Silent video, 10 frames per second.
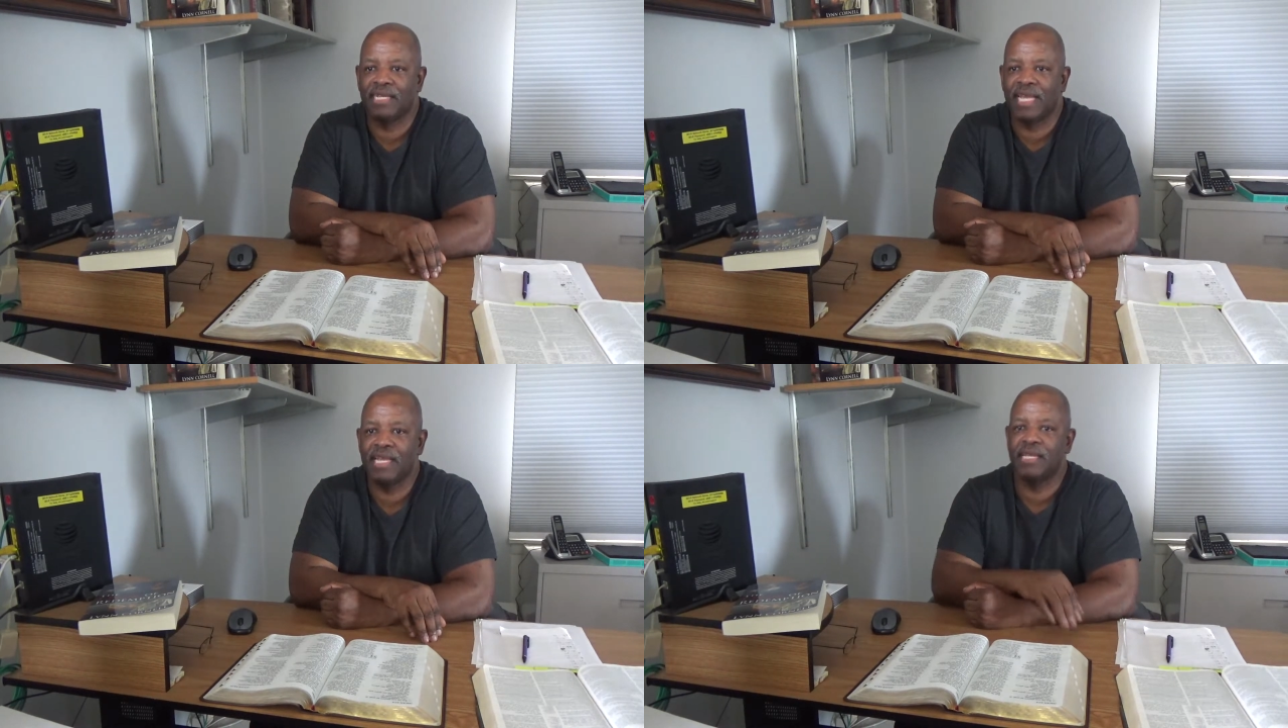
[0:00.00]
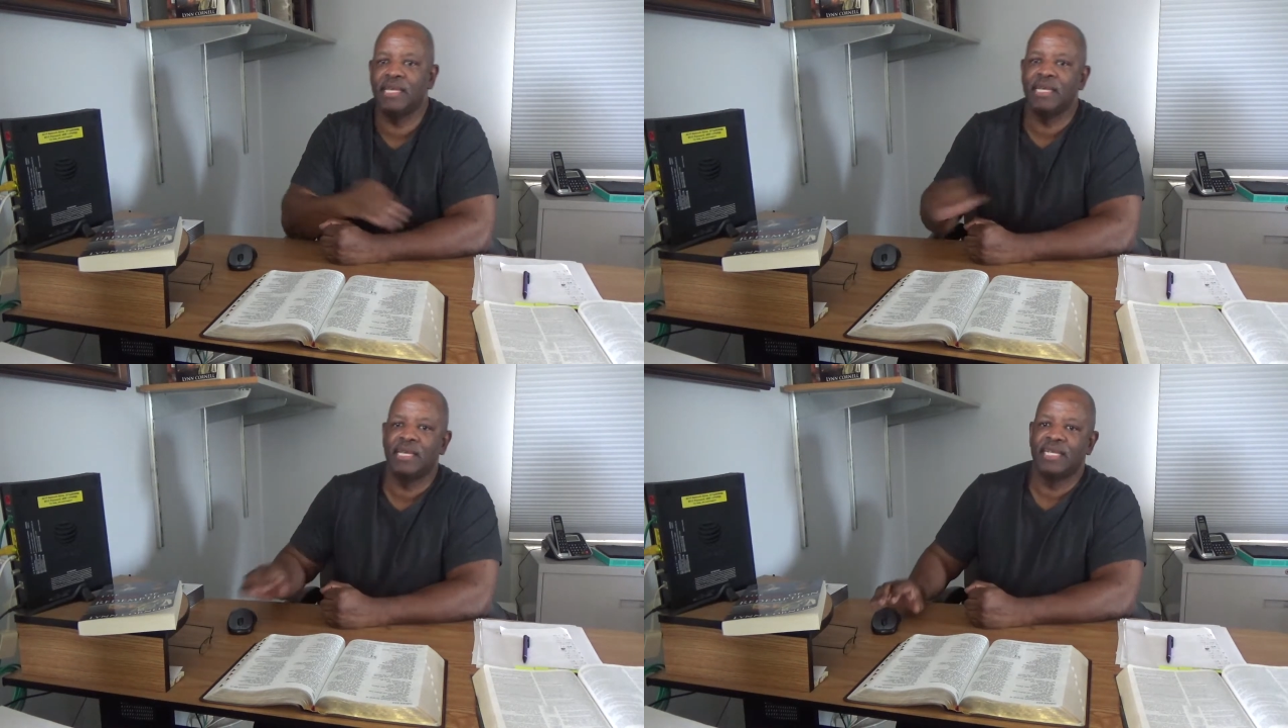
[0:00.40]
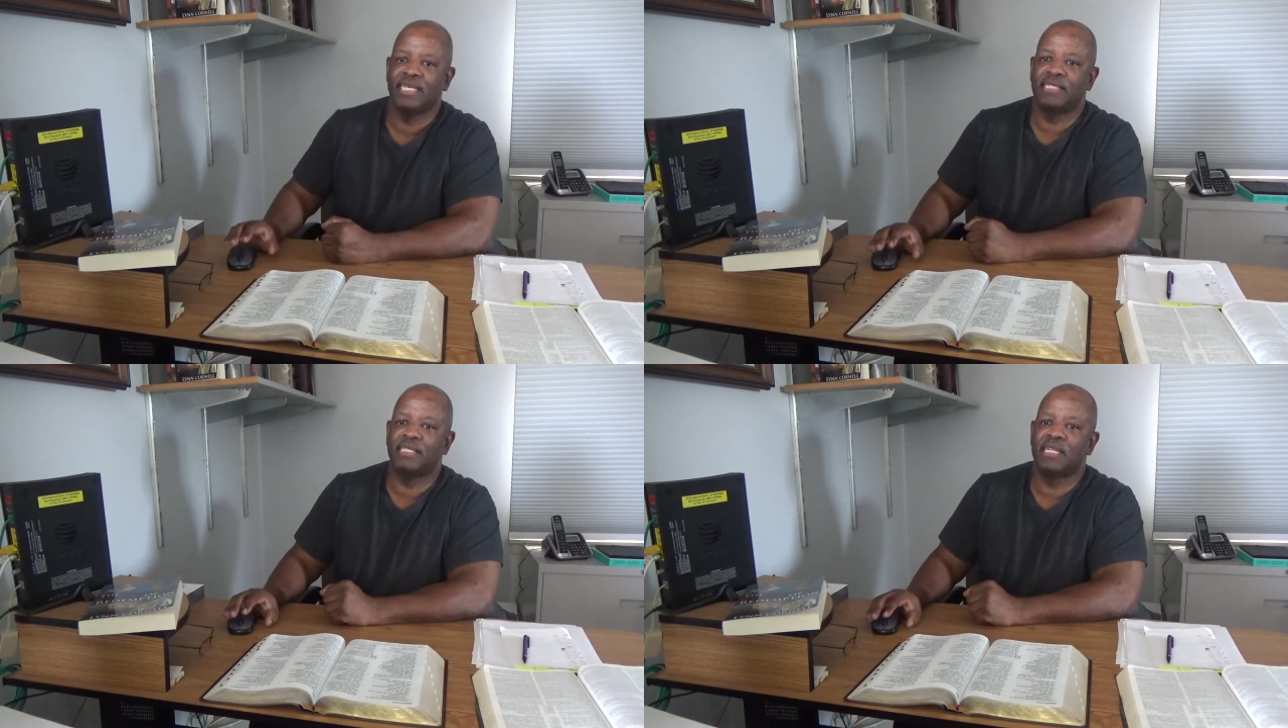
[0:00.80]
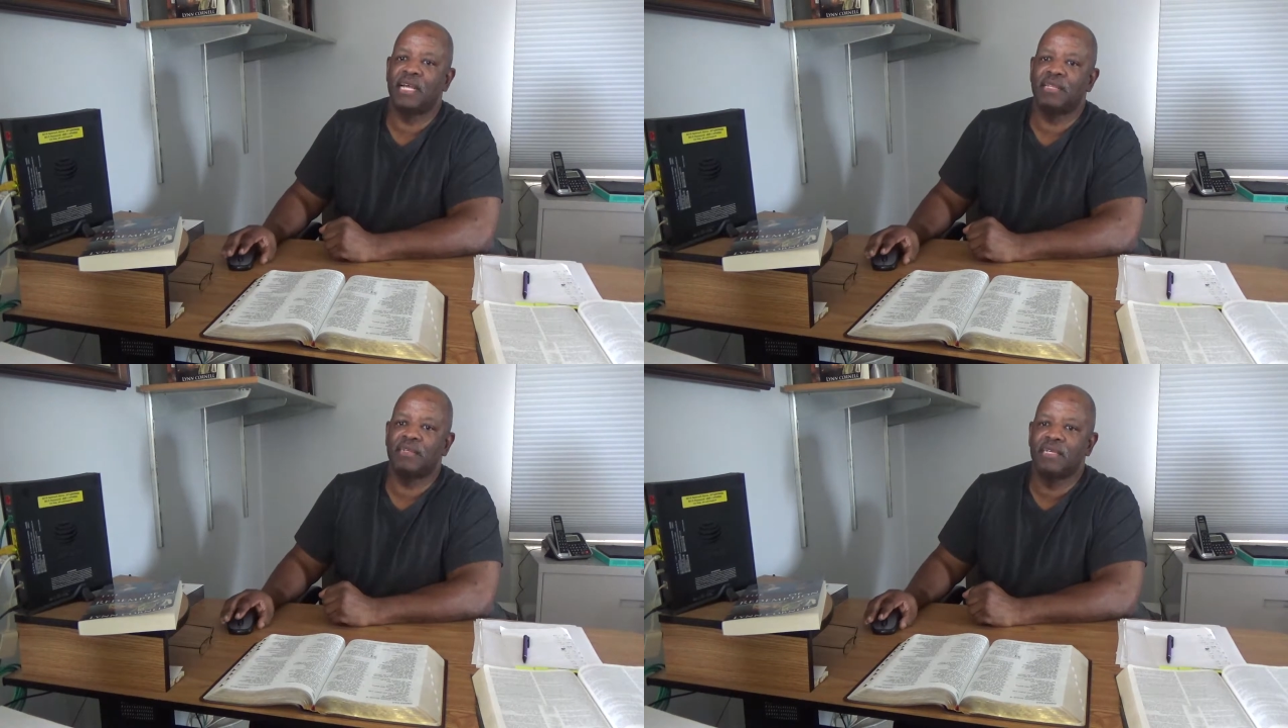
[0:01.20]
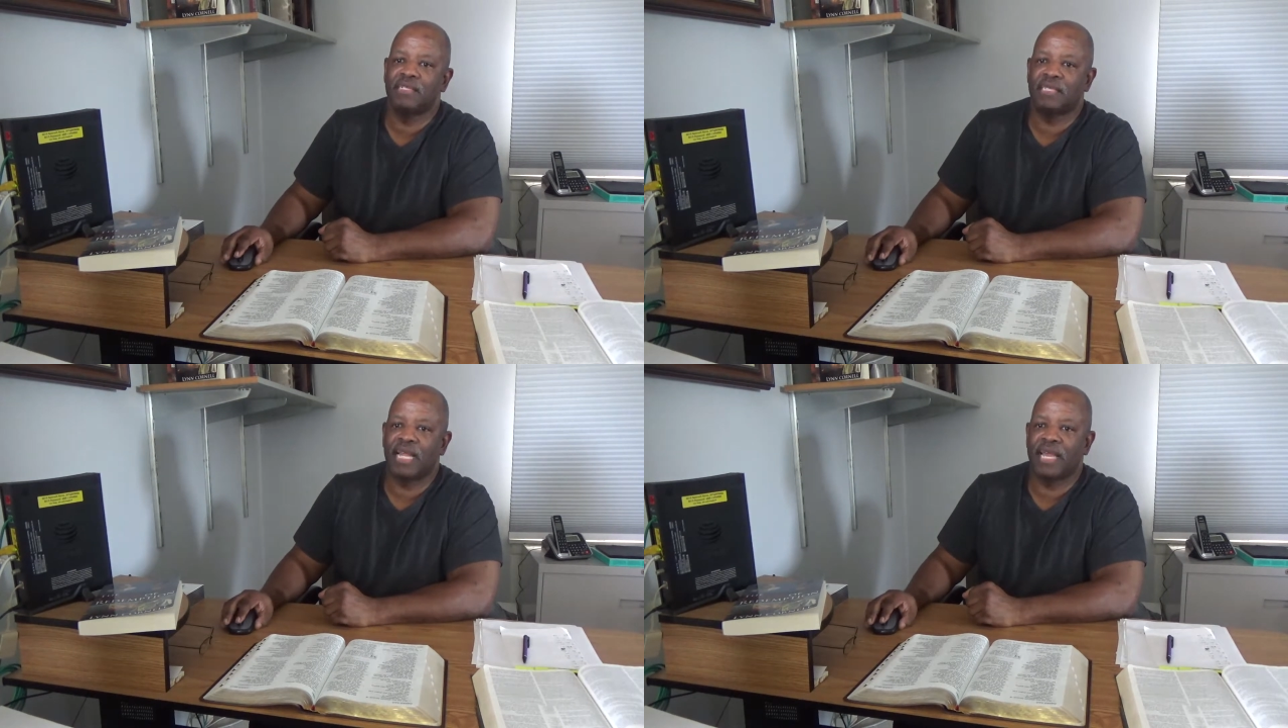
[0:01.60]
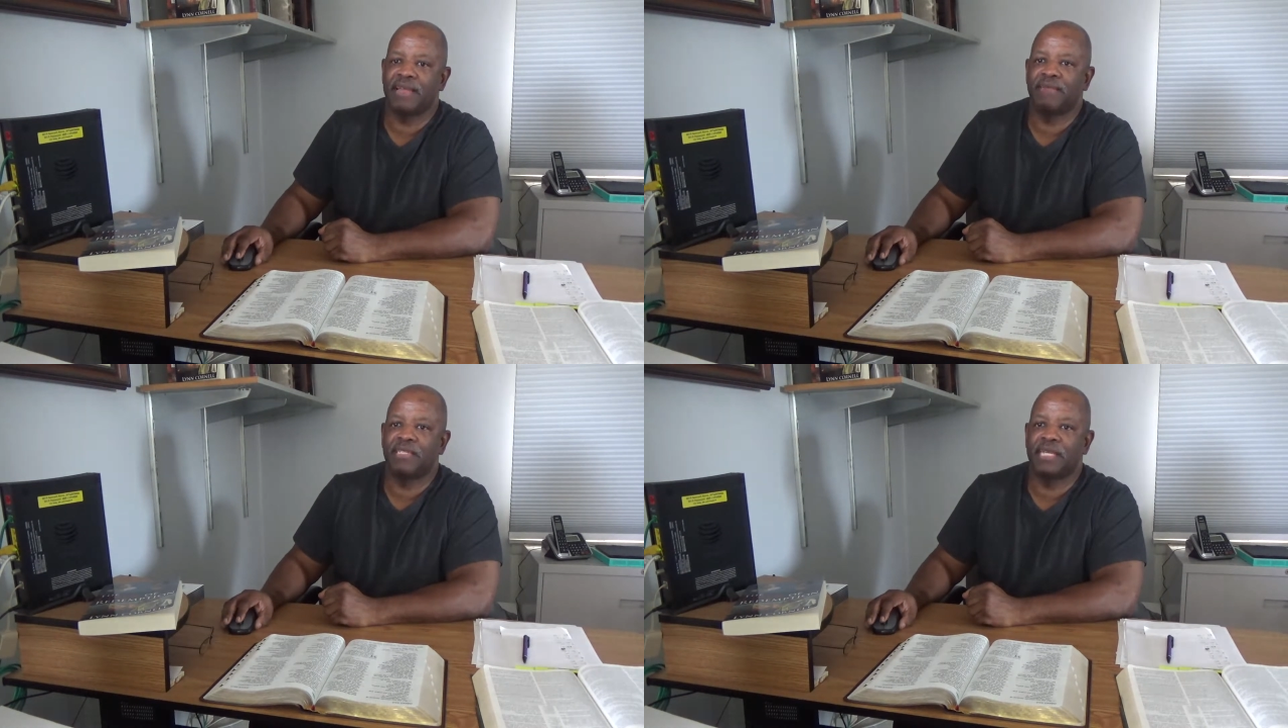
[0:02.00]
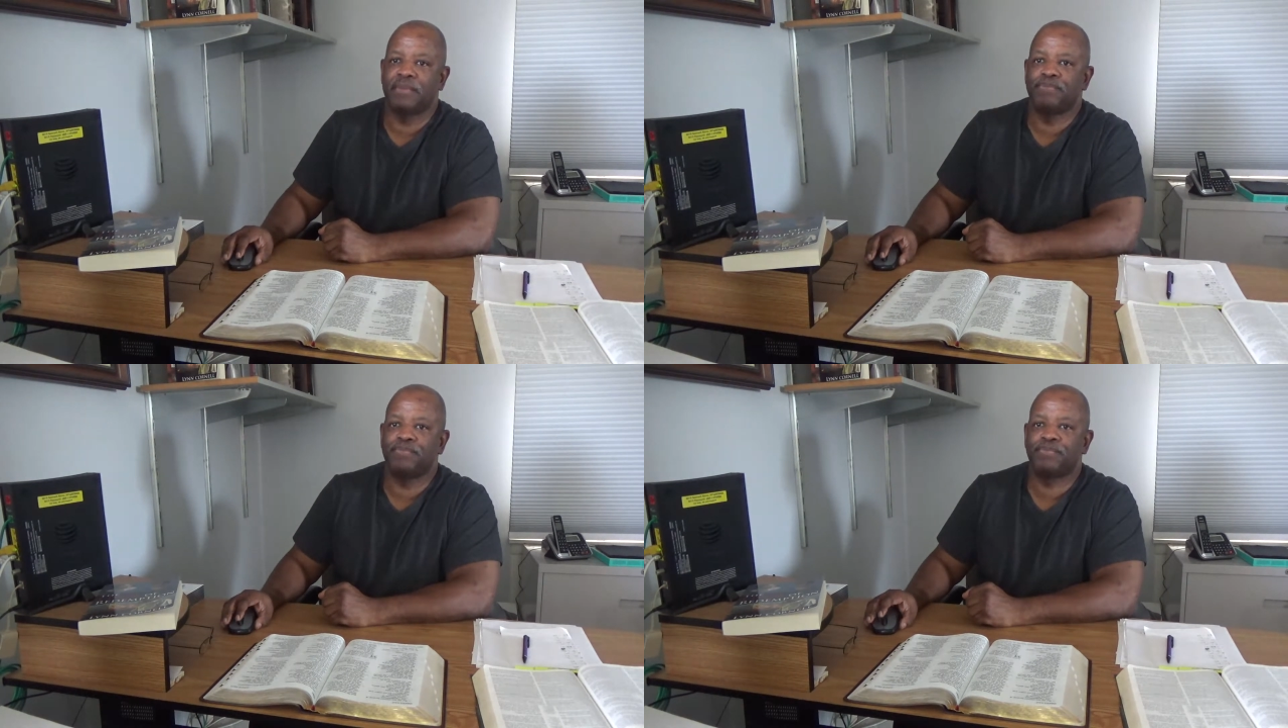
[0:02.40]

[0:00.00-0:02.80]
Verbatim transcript: Again, he sent another slave to them,